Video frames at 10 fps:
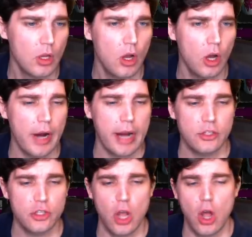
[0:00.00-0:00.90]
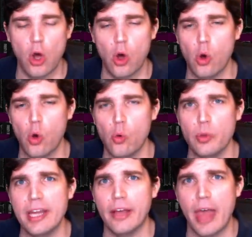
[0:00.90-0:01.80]
All right, so we
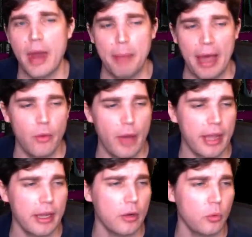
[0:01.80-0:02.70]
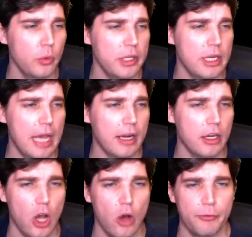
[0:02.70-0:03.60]
nailed that. By the way, we gotta go.